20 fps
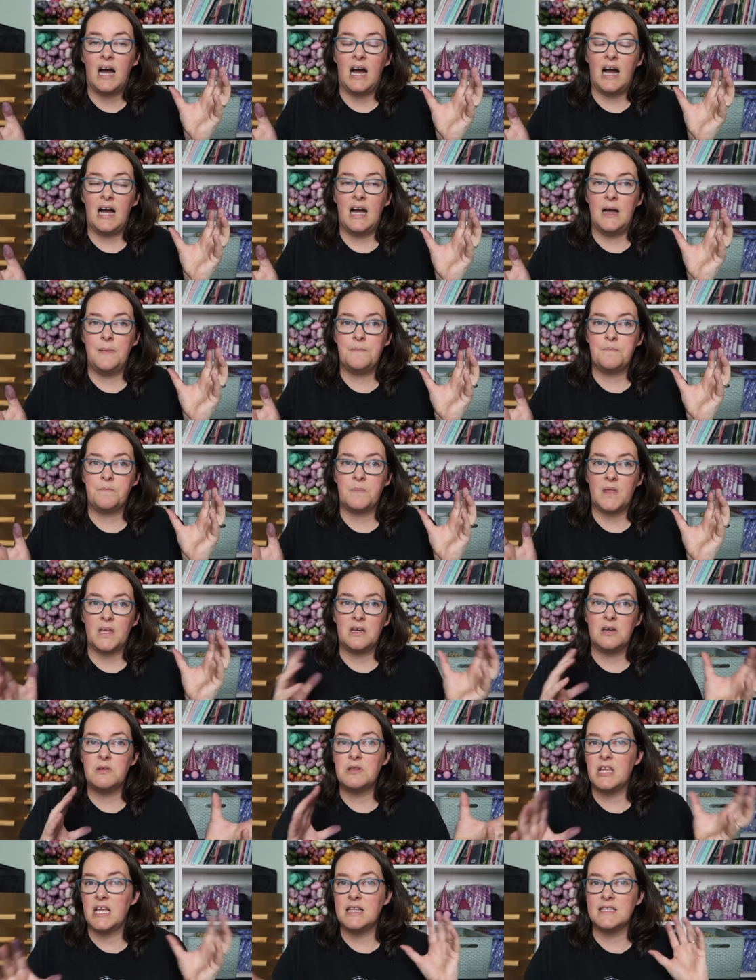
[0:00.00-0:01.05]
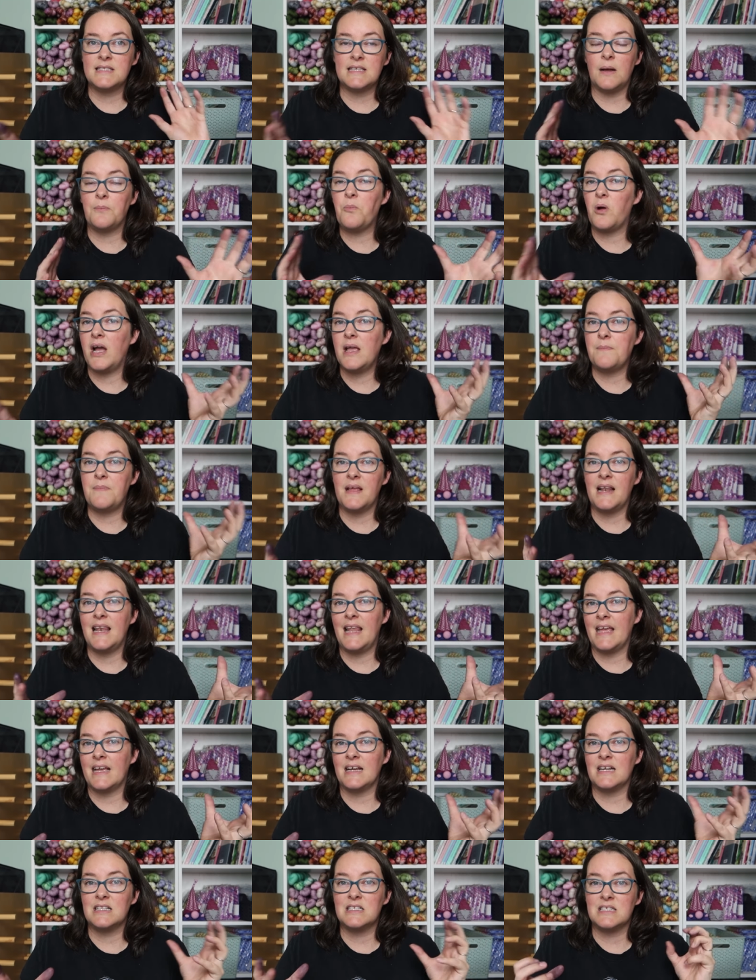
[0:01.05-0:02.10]
can in some way be
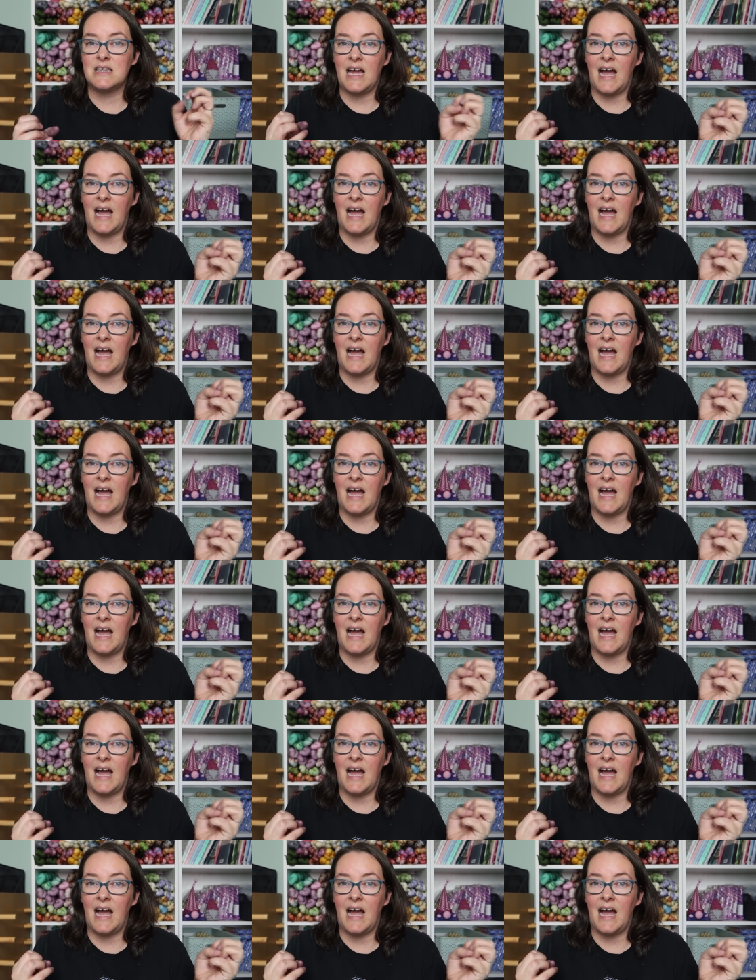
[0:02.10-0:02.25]
linked